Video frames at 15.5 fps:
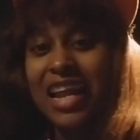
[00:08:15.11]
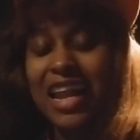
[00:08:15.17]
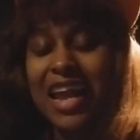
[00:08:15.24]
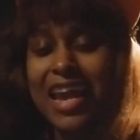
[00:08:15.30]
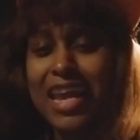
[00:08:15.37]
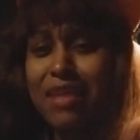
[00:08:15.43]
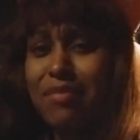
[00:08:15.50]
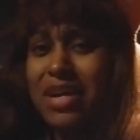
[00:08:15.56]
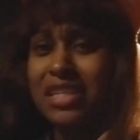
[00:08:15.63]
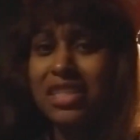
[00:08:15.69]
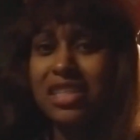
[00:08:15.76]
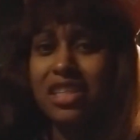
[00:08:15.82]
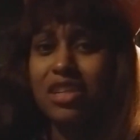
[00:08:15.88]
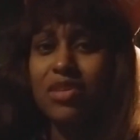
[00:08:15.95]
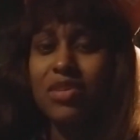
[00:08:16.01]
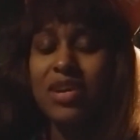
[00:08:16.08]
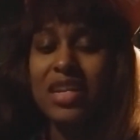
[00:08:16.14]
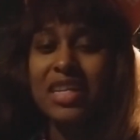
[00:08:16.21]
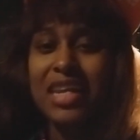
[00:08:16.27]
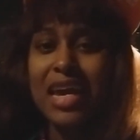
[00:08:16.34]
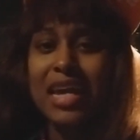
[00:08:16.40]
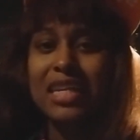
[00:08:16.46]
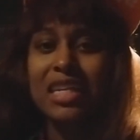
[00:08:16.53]
Like he must have thought
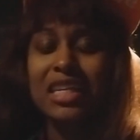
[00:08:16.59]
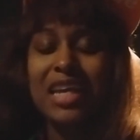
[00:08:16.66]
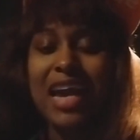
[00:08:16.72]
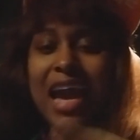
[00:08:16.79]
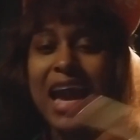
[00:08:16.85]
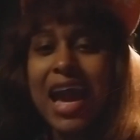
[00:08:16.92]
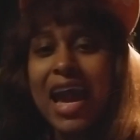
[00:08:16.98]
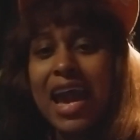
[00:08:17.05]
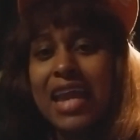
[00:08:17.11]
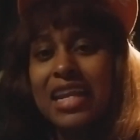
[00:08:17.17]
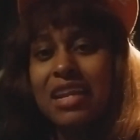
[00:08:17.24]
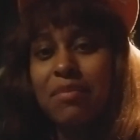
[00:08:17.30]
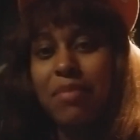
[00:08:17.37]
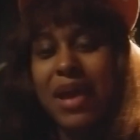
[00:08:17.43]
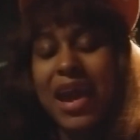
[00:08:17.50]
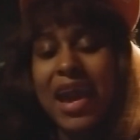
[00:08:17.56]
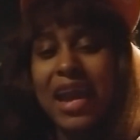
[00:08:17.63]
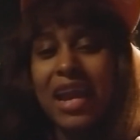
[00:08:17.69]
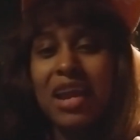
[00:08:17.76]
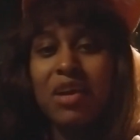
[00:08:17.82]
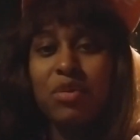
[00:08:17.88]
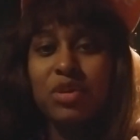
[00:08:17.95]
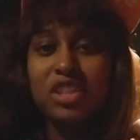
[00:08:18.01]
that the guy in the back
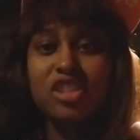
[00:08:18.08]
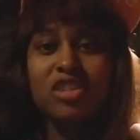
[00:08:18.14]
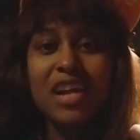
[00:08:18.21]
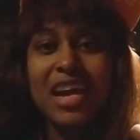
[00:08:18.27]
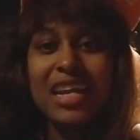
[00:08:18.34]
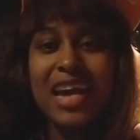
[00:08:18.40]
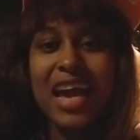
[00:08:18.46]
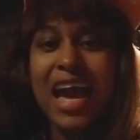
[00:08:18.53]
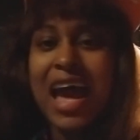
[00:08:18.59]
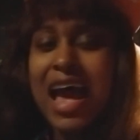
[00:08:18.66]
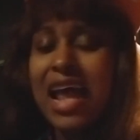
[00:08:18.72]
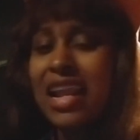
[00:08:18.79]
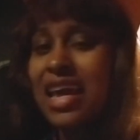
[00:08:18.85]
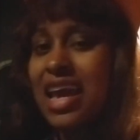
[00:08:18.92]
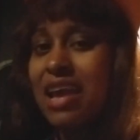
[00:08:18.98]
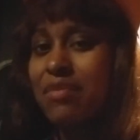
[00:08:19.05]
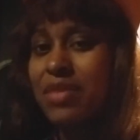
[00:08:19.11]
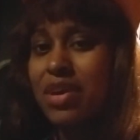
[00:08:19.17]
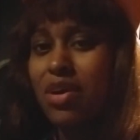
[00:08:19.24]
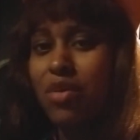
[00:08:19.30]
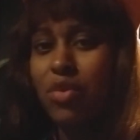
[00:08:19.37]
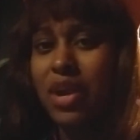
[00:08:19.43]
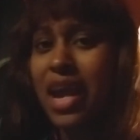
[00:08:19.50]
was trying to holler at me
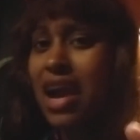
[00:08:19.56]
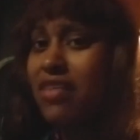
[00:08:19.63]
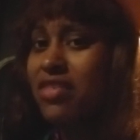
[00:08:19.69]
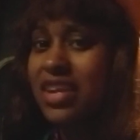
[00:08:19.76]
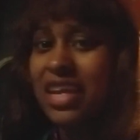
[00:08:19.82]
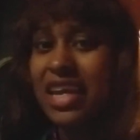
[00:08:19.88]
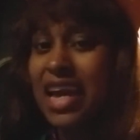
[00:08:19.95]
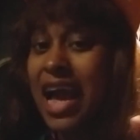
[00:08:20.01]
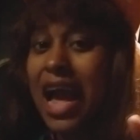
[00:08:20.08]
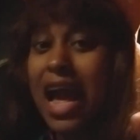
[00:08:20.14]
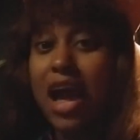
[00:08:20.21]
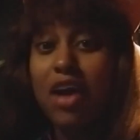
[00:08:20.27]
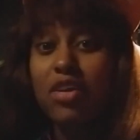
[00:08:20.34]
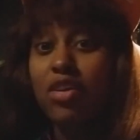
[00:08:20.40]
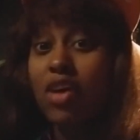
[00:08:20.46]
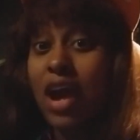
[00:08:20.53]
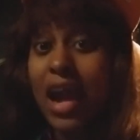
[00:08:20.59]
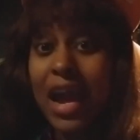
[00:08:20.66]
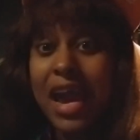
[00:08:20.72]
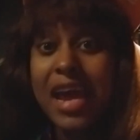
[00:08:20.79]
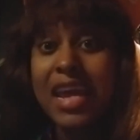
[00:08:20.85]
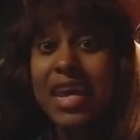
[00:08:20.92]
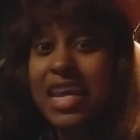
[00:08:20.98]
or whatever the case. I don't know
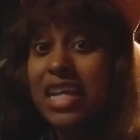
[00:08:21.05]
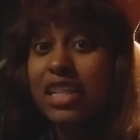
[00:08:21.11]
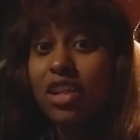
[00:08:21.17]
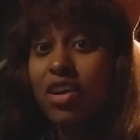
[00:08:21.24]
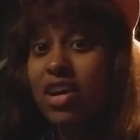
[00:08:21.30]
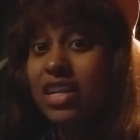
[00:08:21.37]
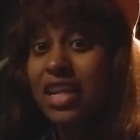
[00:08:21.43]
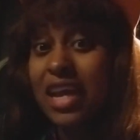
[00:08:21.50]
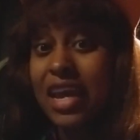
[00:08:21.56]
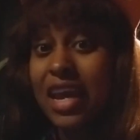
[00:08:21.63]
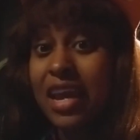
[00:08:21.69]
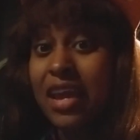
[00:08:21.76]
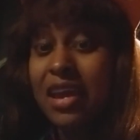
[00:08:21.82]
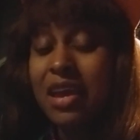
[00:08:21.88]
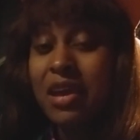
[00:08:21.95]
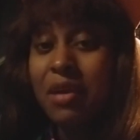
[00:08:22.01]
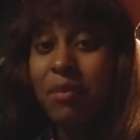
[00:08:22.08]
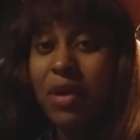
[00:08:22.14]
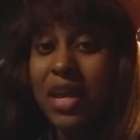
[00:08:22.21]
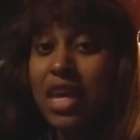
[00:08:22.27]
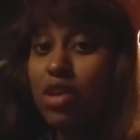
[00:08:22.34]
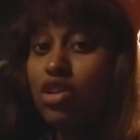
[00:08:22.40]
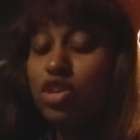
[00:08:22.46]
how he thought that,
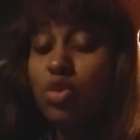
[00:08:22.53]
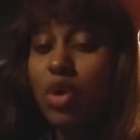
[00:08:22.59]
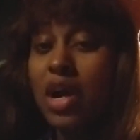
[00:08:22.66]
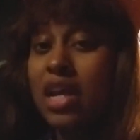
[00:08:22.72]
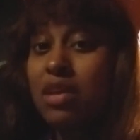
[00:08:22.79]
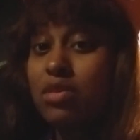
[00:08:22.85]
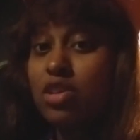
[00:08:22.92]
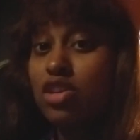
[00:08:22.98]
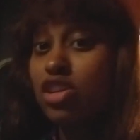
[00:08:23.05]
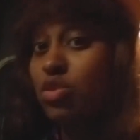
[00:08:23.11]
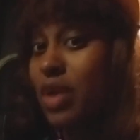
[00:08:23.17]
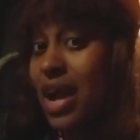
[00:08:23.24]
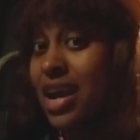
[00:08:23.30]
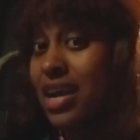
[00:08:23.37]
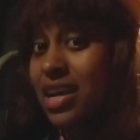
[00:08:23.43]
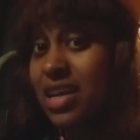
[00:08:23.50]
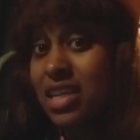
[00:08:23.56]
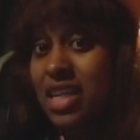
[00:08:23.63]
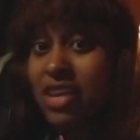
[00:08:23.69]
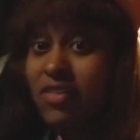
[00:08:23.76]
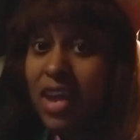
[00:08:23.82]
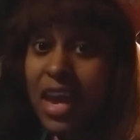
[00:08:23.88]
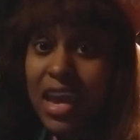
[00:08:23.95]
but he was one of them dudes where I couldn't
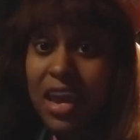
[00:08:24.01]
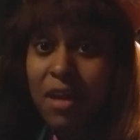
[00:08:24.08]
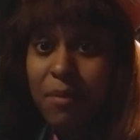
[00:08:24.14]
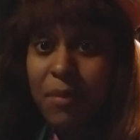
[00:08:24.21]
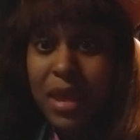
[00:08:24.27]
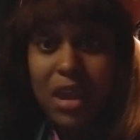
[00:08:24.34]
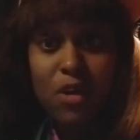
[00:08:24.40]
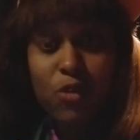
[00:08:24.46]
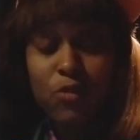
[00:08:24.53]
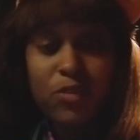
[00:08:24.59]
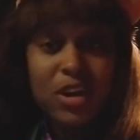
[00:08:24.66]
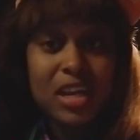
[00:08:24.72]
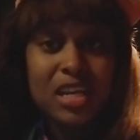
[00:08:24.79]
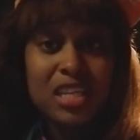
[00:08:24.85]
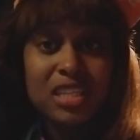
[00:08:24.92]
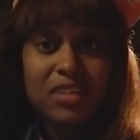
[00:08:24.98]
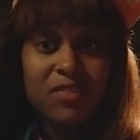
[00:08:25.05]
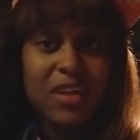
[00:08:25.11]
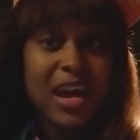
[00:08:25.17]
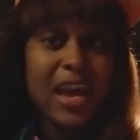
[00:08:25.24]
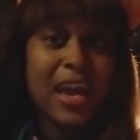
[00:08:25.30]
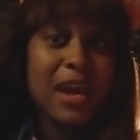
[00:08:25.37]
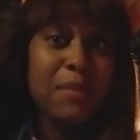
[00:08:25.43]
even have male friends. If
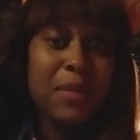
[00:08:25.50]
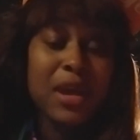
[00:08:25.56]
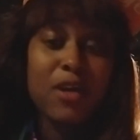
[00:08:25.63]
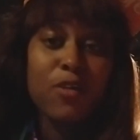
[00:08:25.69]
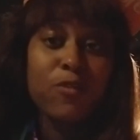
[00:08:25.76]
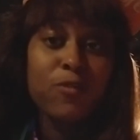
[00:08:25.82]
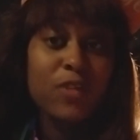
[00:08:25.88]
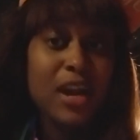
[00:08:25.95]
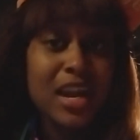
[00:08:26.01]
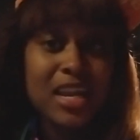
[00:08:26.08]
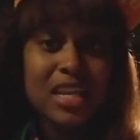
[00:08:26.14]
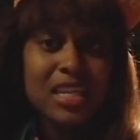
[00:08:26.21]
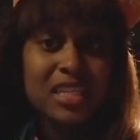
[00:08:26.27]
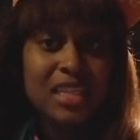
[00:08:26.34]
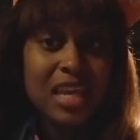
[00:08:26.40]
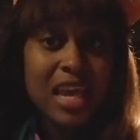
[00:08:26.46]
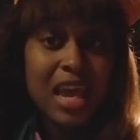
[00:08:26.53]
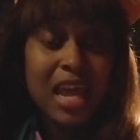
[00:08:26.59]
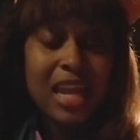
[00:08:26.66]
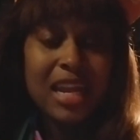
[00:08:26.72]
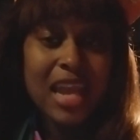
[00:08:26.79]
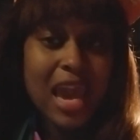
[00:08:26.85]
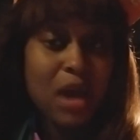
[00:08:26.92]
I had male friends,
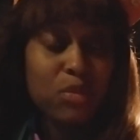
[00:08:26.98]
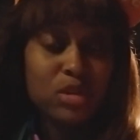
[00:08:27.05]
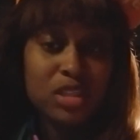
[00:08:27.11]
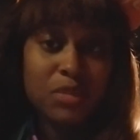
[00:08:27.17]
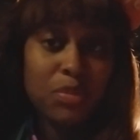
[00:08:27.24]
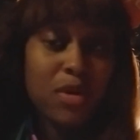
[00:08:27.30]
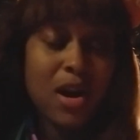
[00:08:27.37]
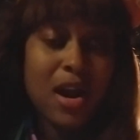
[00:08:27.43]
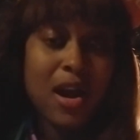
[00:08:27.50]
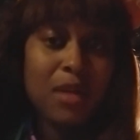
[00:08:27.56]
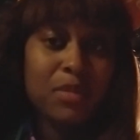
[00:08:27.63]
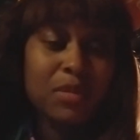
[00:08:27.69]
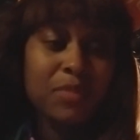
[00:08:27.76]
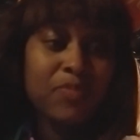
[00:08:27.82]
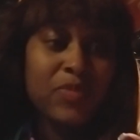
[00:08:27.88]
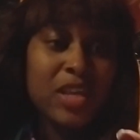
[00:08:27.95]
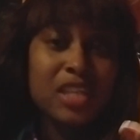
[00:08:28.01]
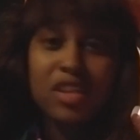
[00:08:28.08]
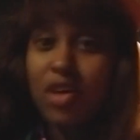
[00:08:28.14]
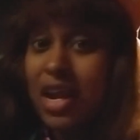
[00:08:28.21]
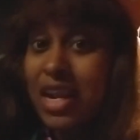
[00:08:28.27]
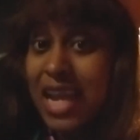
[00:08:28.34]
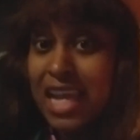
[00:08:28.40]
that was a problem.
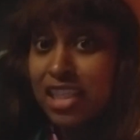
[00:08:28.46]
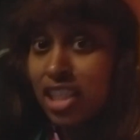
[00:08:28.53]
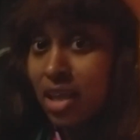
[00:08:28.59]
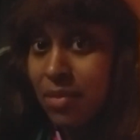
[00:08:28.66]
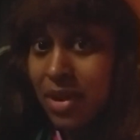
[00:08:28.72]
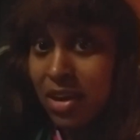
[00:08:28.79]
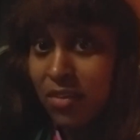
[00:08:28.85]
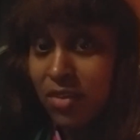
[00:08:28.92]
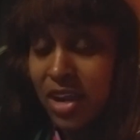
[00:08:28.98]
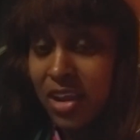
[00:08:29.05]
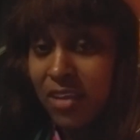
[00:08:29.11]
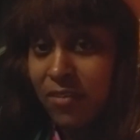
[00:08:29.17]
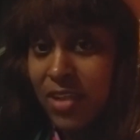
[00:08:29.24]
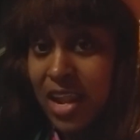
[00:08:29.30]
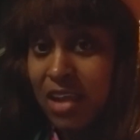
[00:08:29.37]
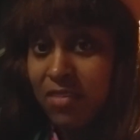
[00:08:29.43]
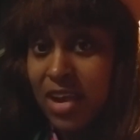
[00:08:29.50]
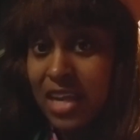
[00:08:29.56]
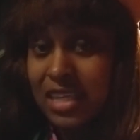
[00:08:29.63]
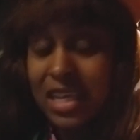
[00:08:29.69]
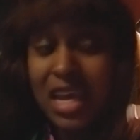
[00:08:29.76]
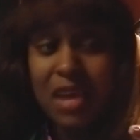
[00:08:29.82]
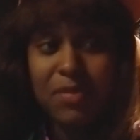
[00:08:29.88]
So that should have been a red flag
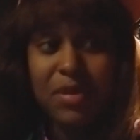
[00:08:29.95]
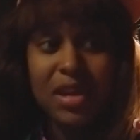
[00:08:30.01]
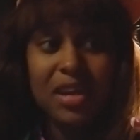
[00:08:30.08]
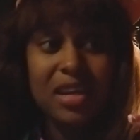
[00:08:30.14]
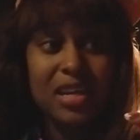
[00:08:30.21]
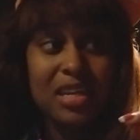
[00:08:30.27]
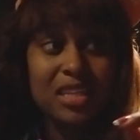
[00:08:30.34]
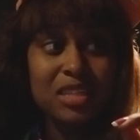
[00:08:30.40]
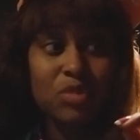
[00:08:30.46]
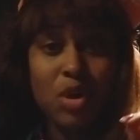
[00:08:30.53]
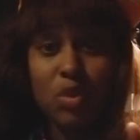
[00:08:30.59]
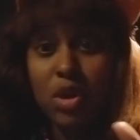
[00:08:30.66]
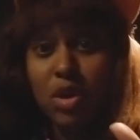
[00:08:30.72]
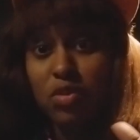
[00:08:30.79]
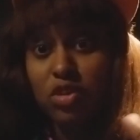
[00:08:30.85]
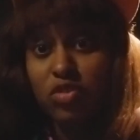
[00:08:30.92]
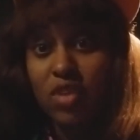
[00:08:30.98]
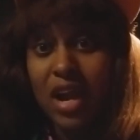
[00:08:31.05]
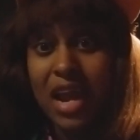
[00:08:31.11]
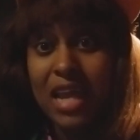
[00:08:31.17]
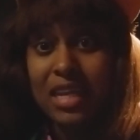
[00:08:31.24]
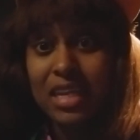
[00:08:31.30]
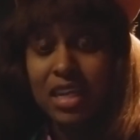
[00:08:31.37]
right there because when we was
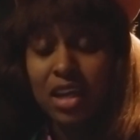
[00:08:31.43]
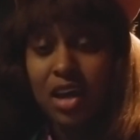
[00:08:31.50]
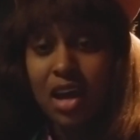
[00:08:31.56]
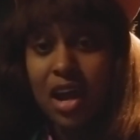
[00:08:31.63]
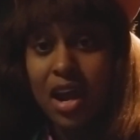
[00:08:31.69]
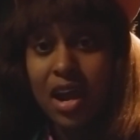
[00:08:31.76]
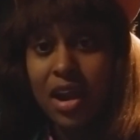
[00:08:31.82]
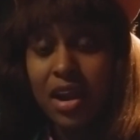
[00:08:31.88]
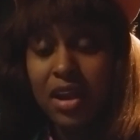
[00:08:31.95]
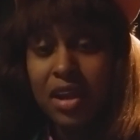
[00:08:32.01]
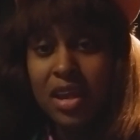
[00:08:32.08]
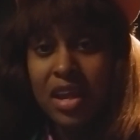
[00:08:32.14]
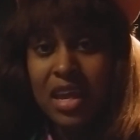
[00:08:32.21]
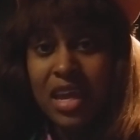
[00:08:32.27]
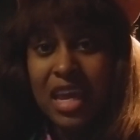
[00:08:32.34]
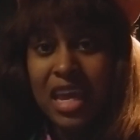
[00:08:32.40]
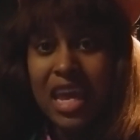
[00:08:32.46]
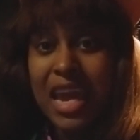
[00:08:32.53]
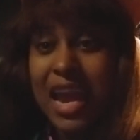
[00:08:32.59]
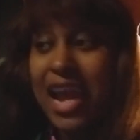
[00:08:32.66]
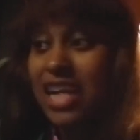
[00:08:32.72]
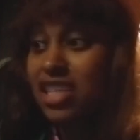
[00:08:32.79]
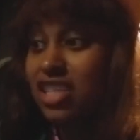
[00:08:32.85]
riding in the car, he
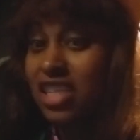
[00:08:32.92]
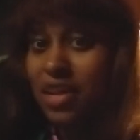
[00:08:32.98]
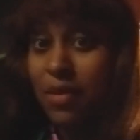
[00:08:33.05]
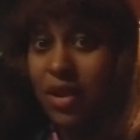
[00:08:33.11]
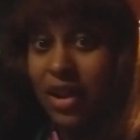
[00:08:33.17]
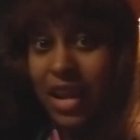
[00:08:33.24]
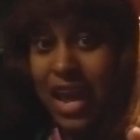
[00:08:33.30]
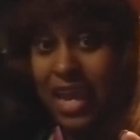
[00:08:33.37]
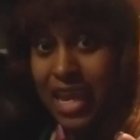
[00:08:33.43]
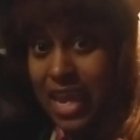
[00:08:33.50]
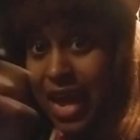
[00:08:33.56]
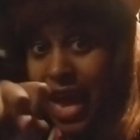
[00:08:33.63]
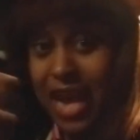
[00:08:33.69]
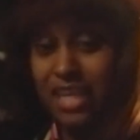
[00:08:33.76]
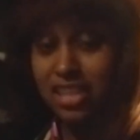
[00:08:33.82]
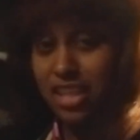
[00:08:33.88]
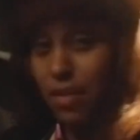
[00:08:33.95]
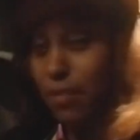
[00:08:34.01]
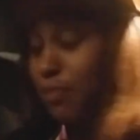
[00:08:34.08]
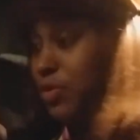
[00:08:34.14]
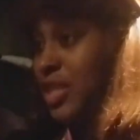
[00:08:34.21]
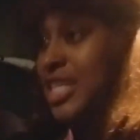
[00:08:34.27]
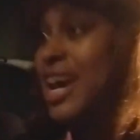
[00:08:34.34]
actually like he actually
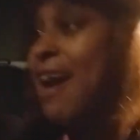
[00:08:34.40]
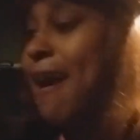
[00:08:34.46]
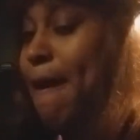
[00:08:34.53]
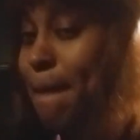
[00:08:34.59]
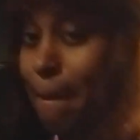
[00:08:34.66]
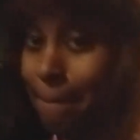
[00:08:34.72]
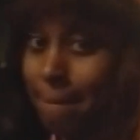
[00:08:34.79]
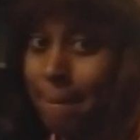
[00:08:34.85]
stopped